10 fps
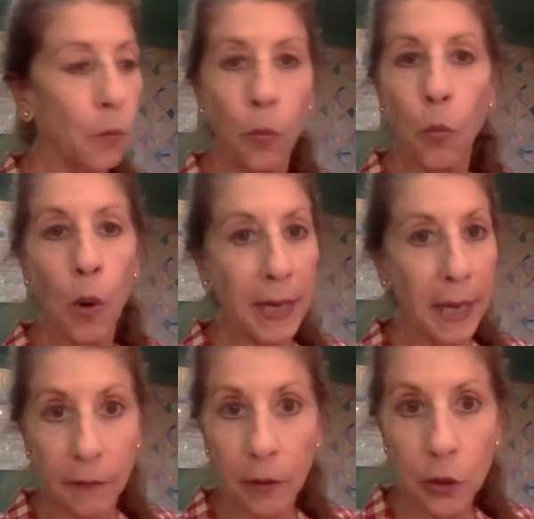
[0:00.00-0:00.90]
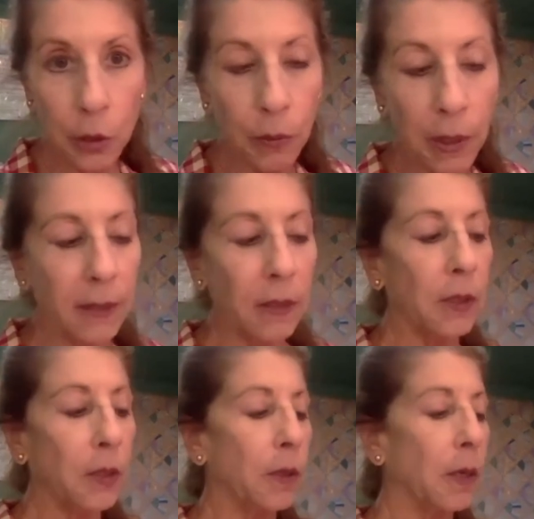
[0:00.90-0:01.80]
whatever. She ran
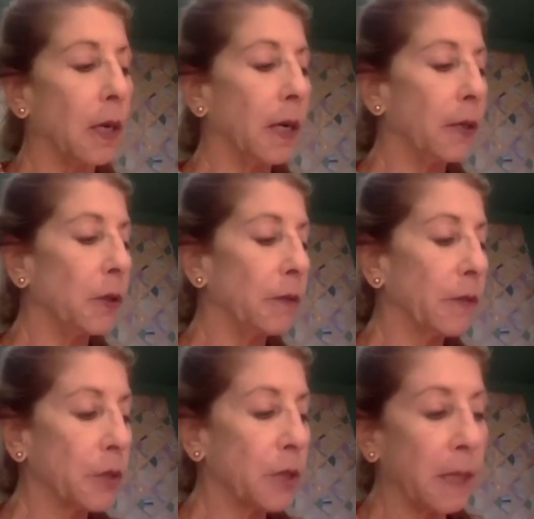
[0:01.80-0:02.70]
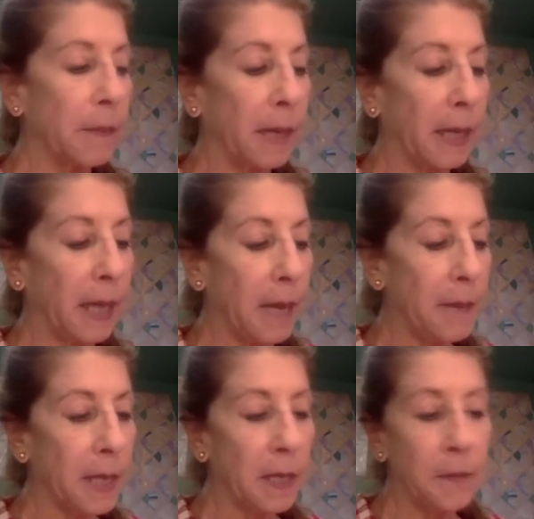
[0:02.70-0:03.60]
the University of
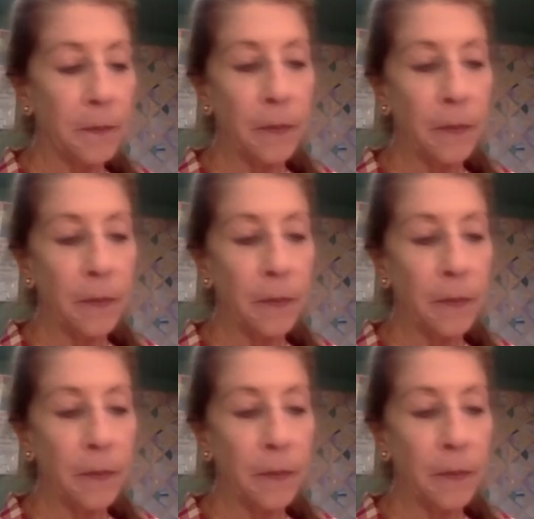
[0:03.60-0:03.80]
Miami.